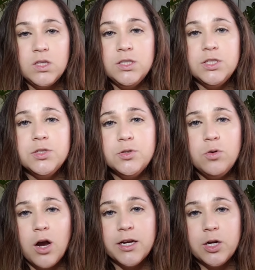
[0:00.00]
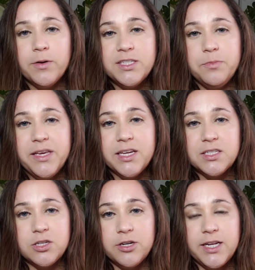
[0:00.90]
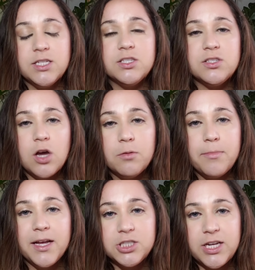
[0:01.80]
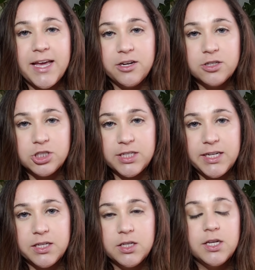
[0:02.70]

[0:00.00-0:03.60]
you are going to be exerting so much energy